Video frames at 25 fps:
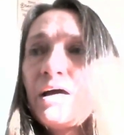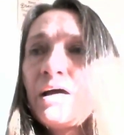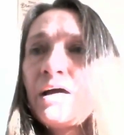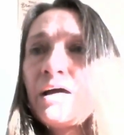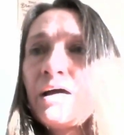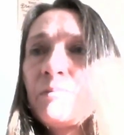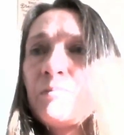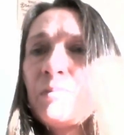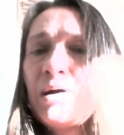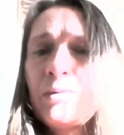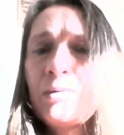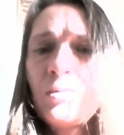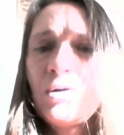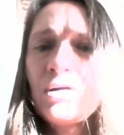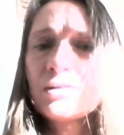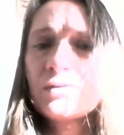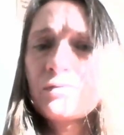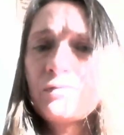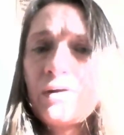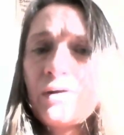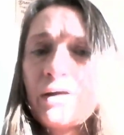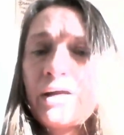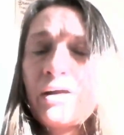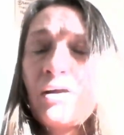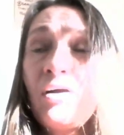I worked
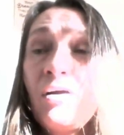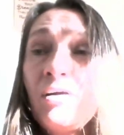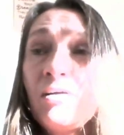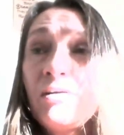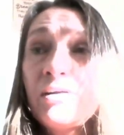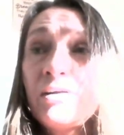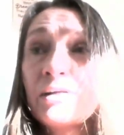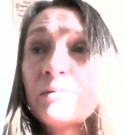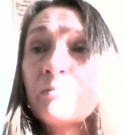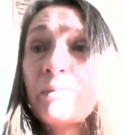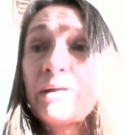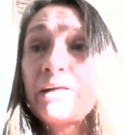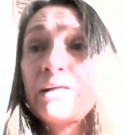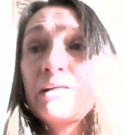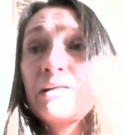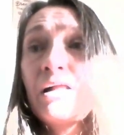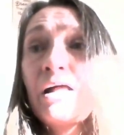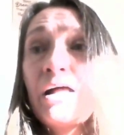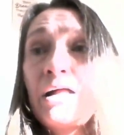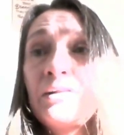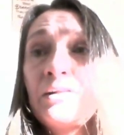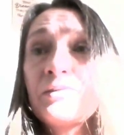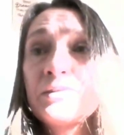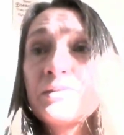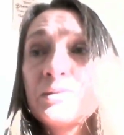very hard in mental
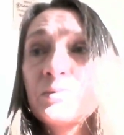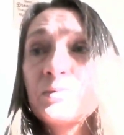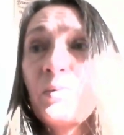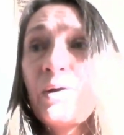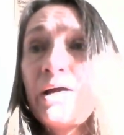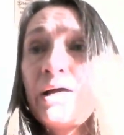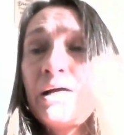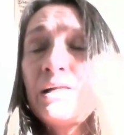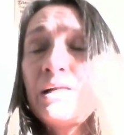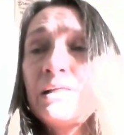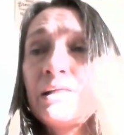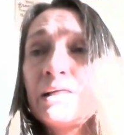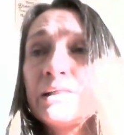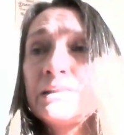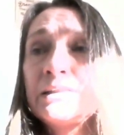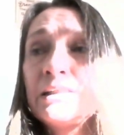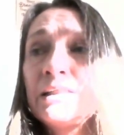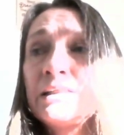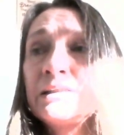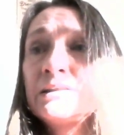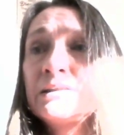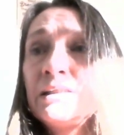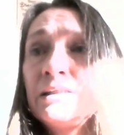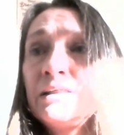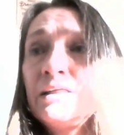health as well. I
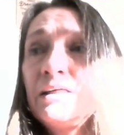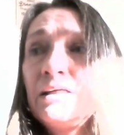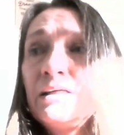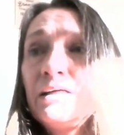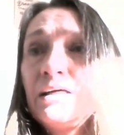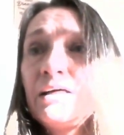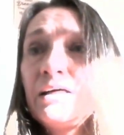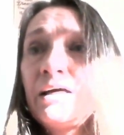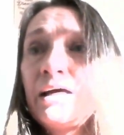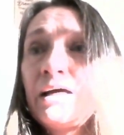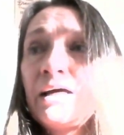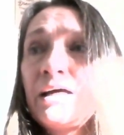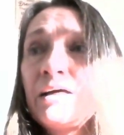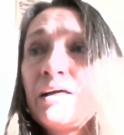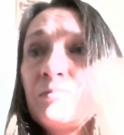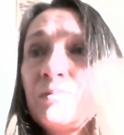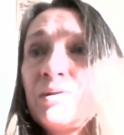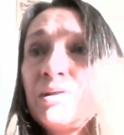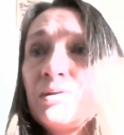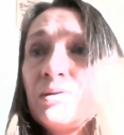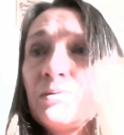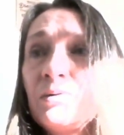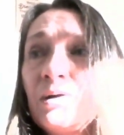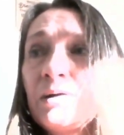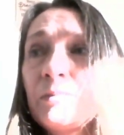did,
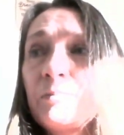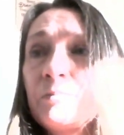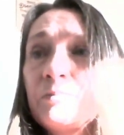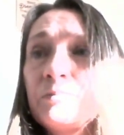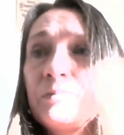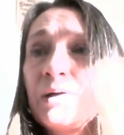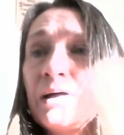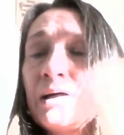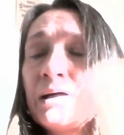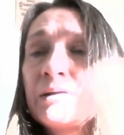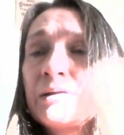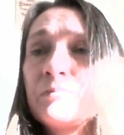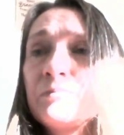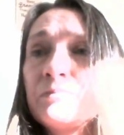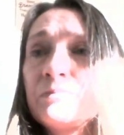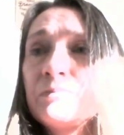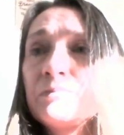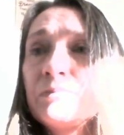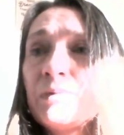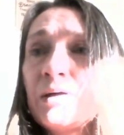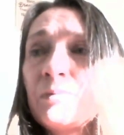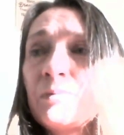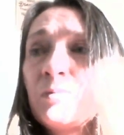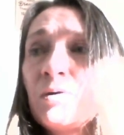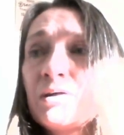you know, I
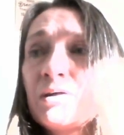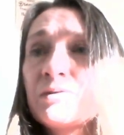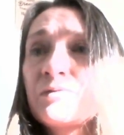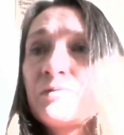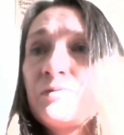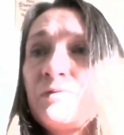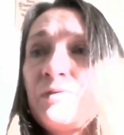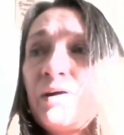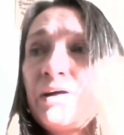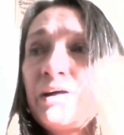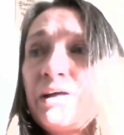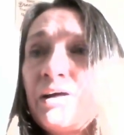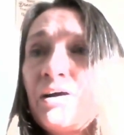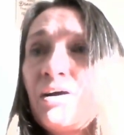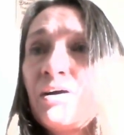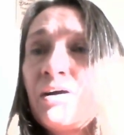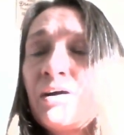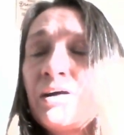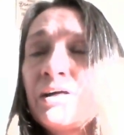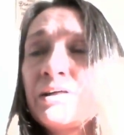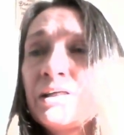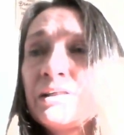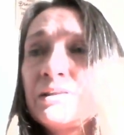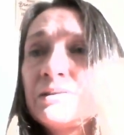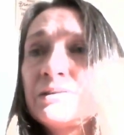worked very
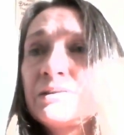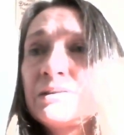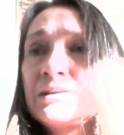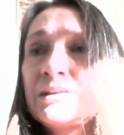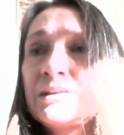hard at